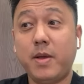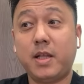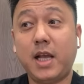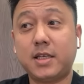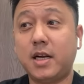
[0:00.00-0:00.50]

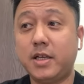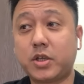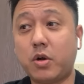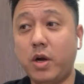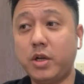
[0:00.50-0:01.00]
Tesla is
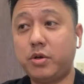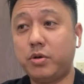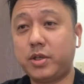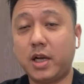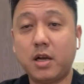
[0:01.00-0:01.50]
going to
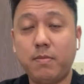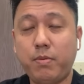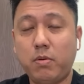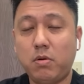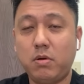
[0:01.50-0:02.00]

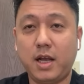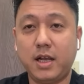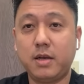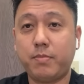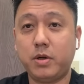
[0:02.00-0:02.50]
Singapore
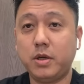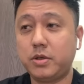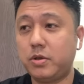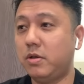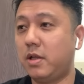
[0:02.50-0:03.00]
like pretty
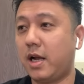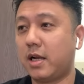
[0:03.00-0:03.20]
soon. Like